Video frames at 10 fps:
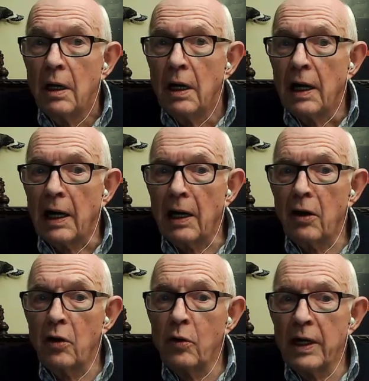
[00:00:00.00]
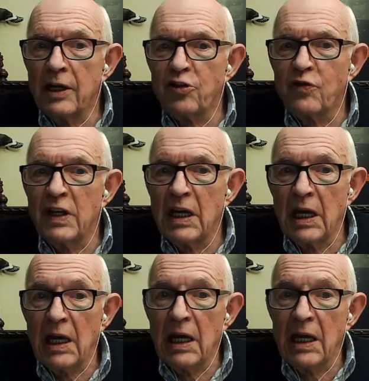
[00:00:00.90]
How
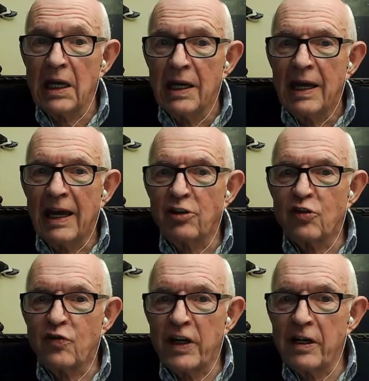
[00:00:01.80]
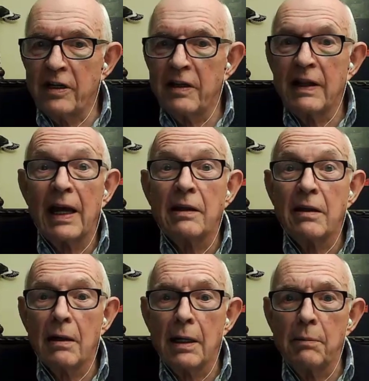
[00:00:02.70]
SVA has fared in that
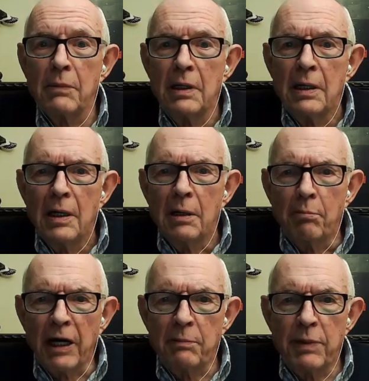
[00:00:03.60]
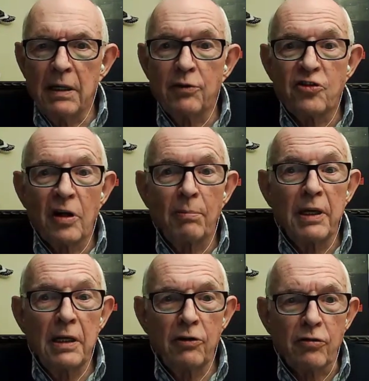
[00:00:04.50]
time might be of some
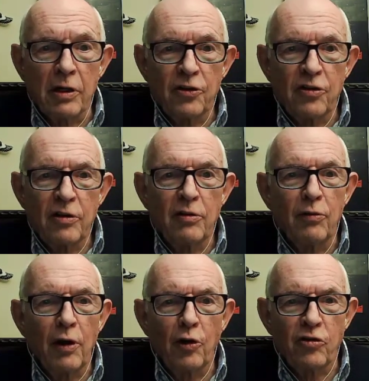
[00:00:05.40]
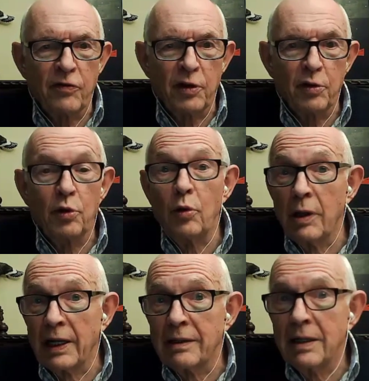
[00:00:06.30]
interest to those of you who
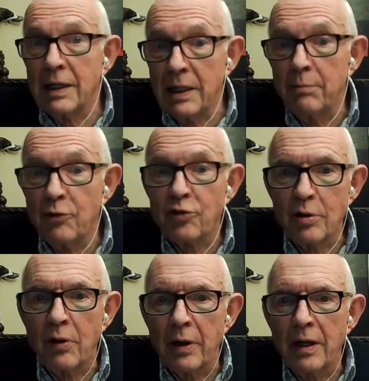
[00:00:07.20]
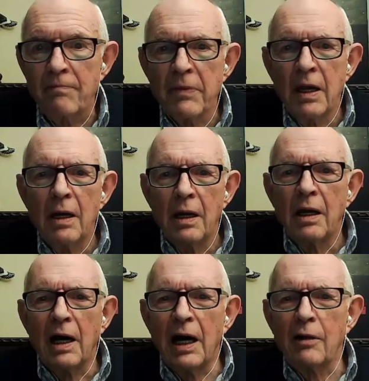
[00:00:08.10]
like to keep score.
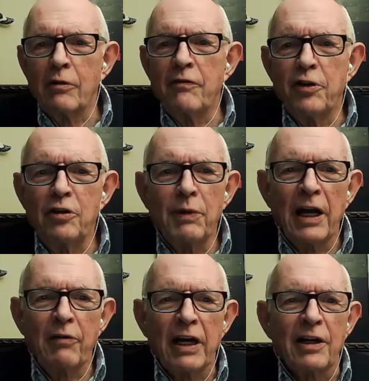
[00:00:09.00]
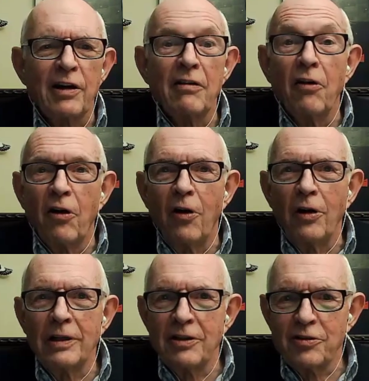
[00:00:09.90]
I'll review my record in all
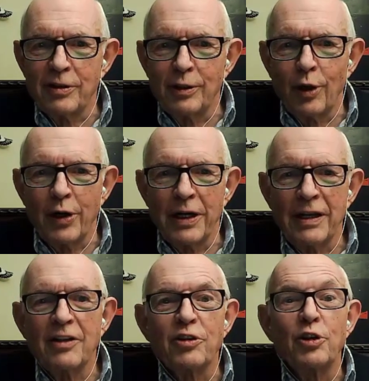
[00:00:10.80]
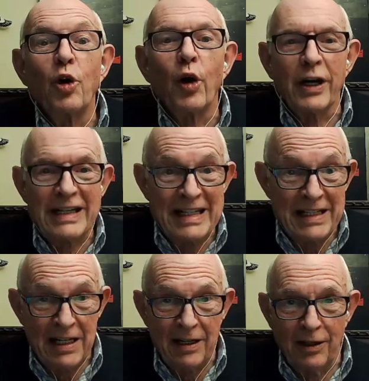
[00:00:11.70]
its gory
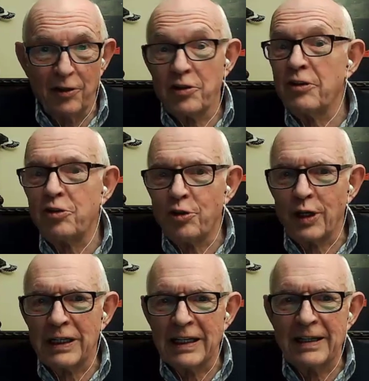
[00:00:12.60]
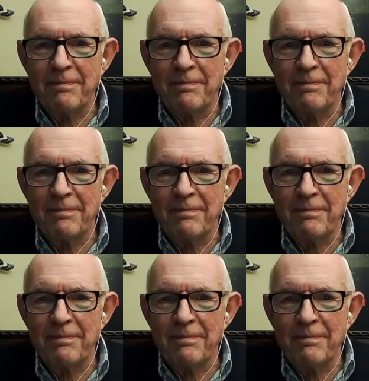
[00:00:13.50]
details shortly.